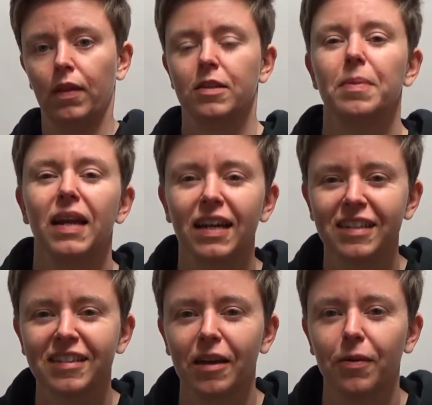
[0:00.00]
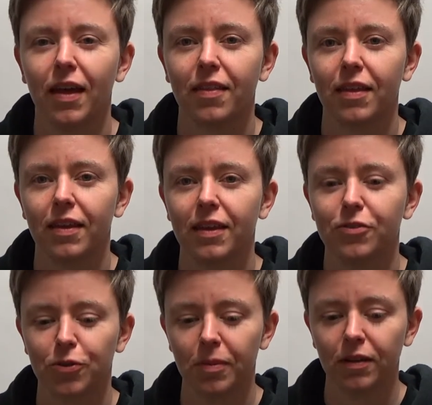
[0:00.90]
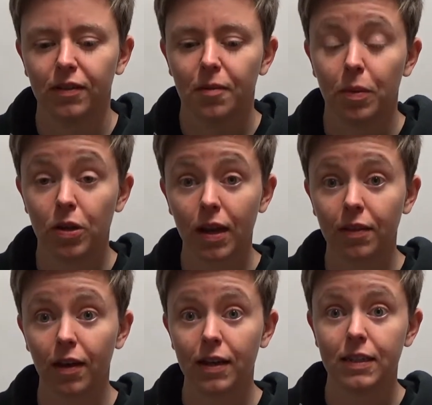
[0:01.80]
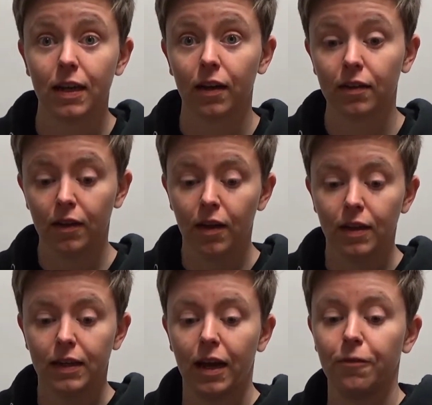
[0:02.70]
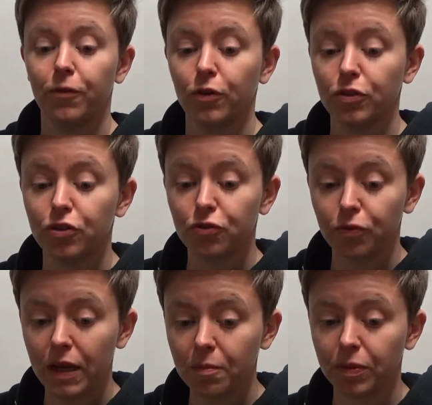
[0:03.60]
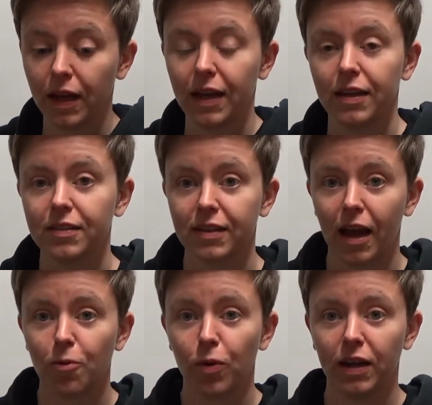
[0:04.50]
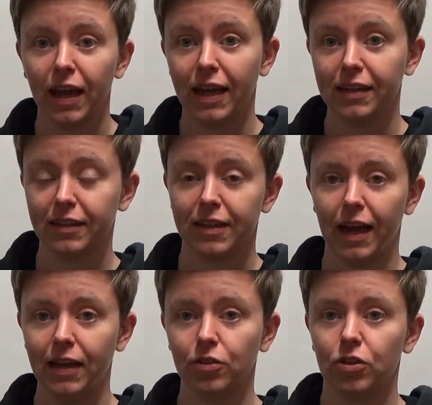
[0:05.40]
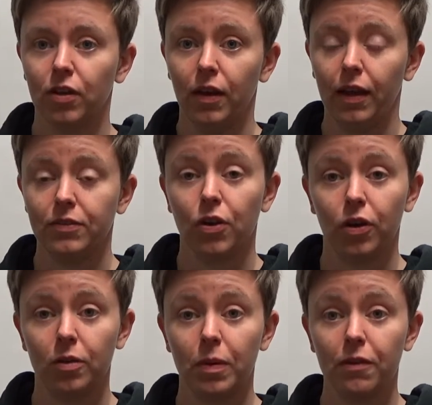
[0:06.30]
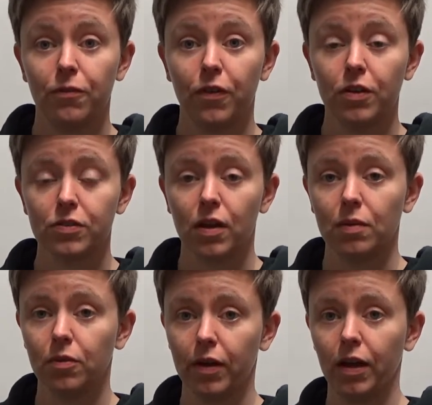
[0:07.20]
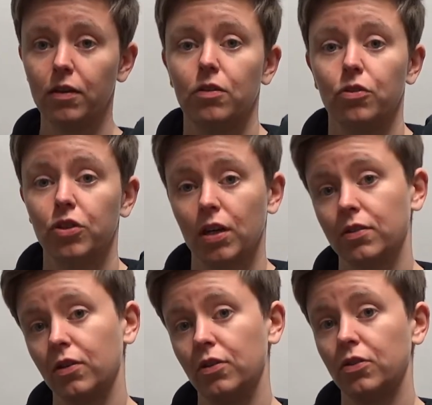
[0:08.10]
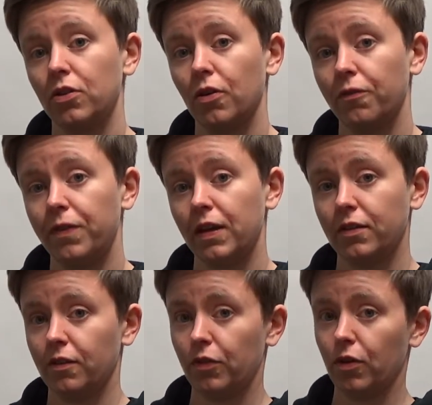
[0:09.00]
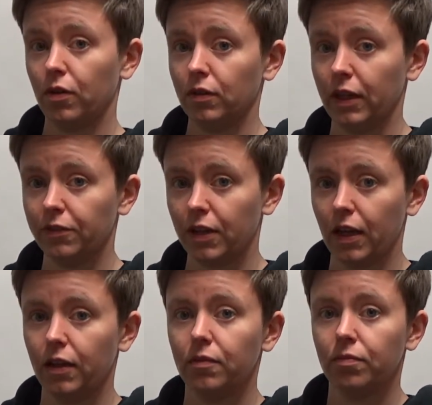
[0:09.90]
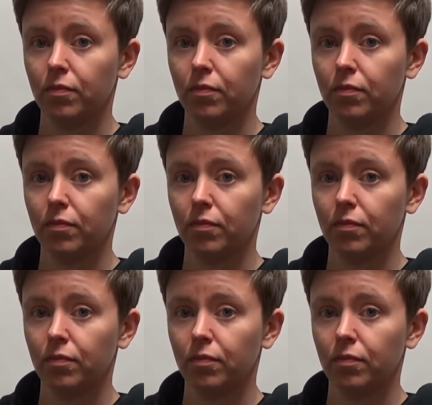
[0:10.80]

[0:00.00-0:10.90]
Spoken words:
It's a bit hard to see without the instrument, but you get the idea. Now for string players, our one-handed catch is going to be first time around, you're just going to do your fingers of your left hand.